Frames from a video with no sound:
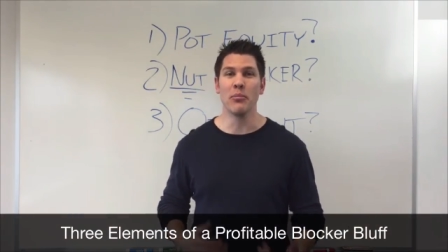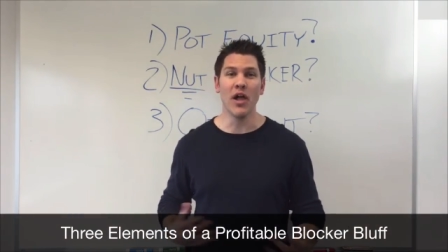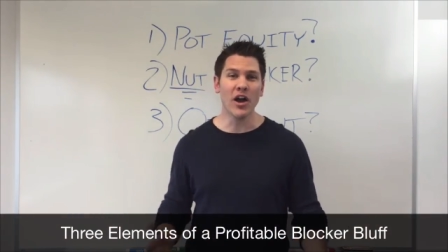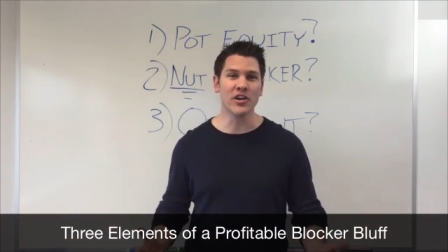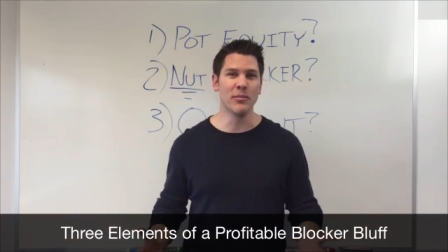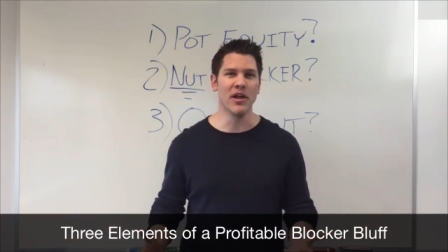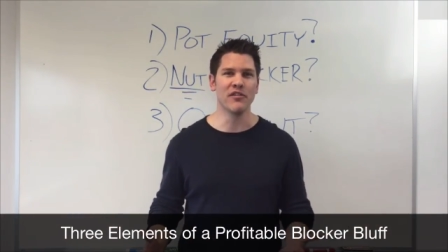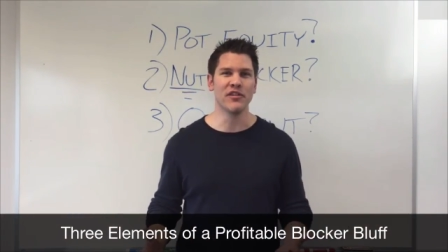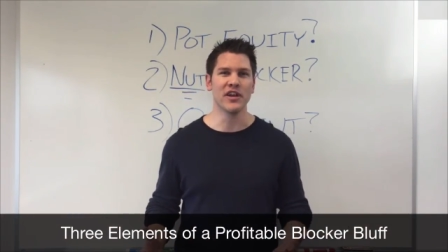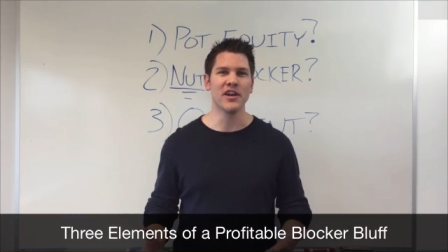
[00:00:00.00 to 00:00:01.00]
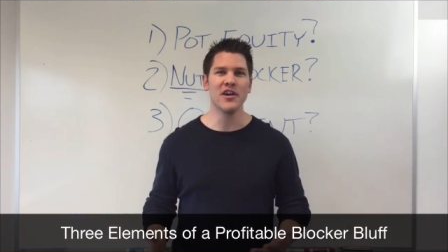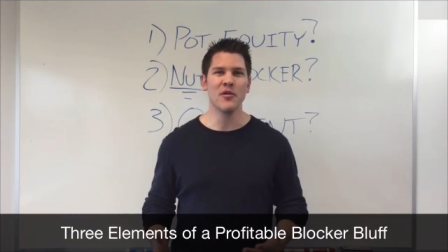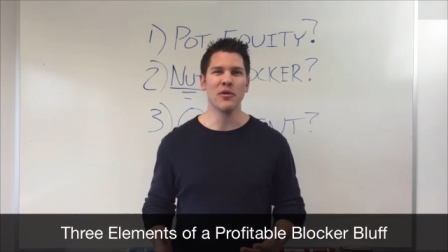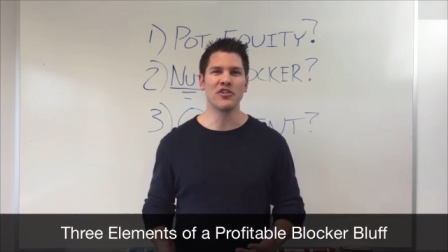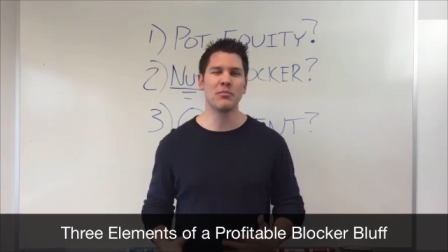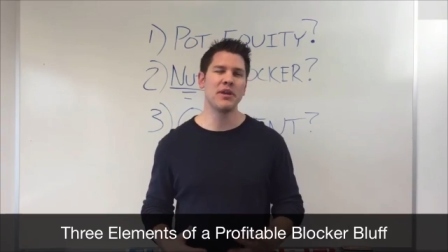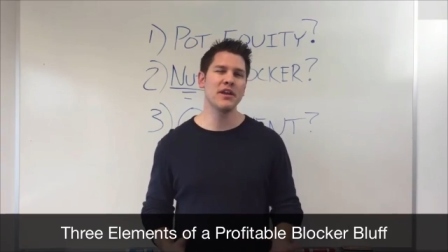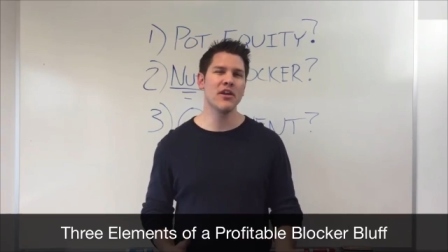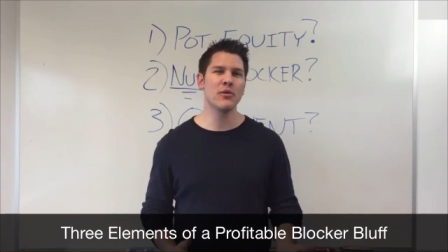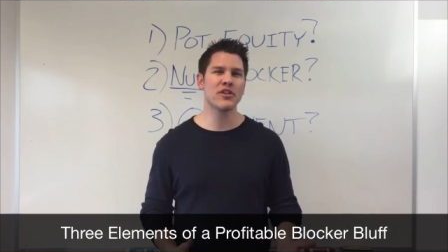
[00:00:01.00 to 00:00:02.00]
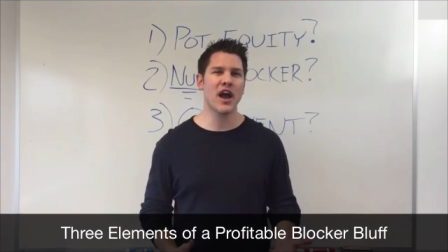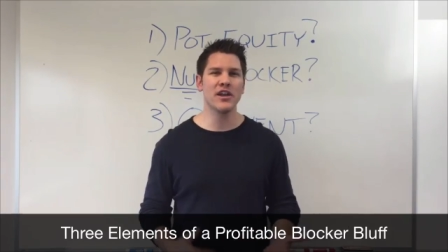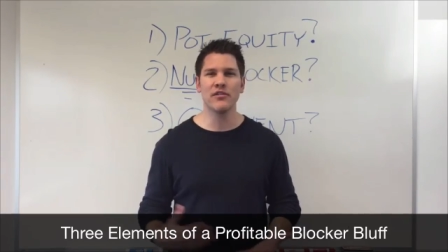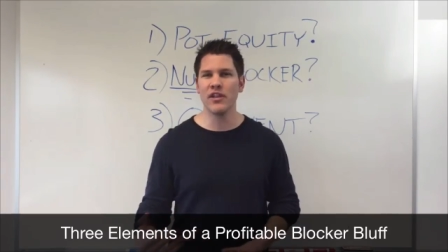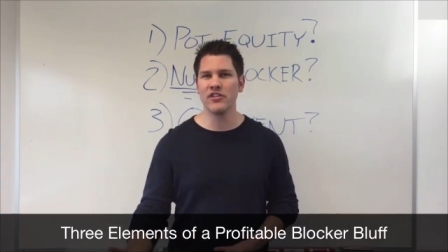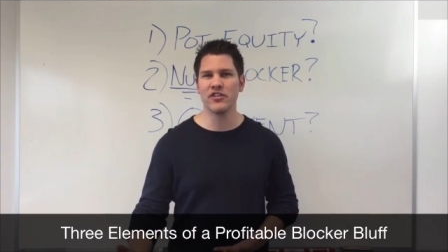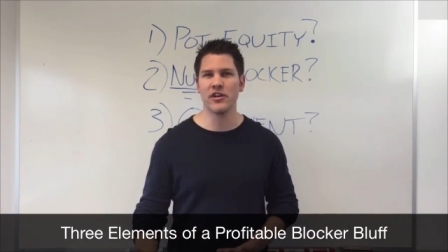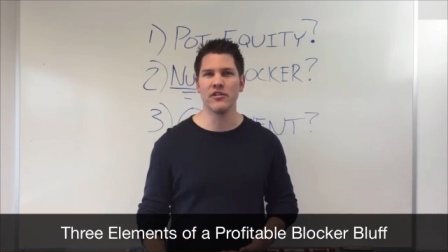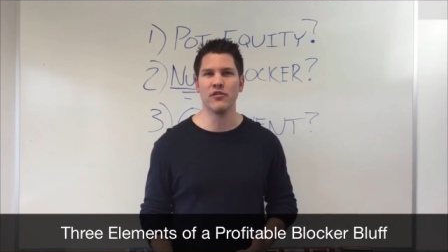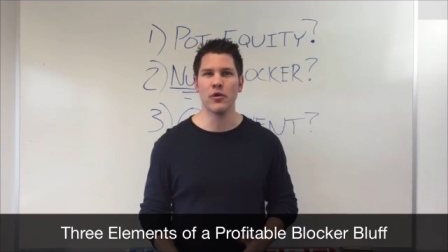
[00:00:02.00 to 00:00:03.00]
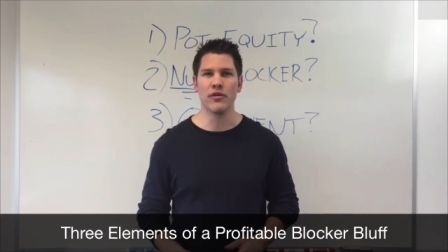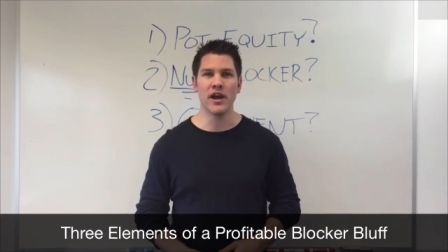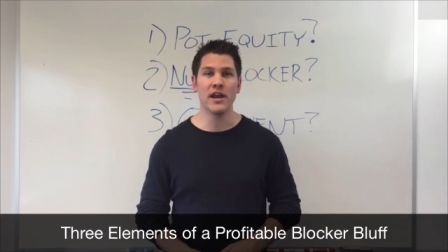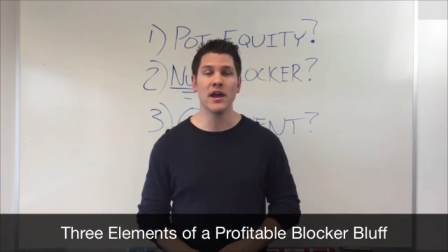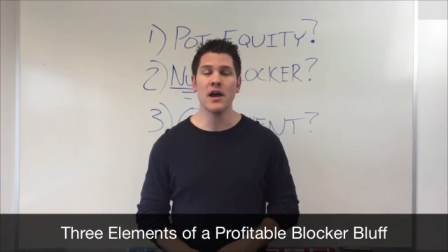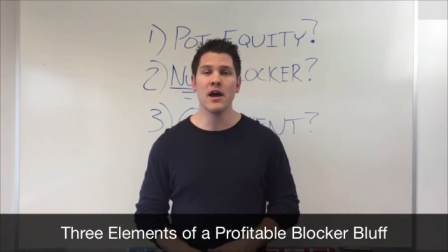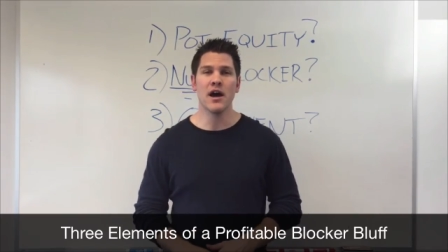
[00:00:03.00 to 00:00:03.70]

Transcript: blocker bluffing, which P L O is kind of legendary for, right?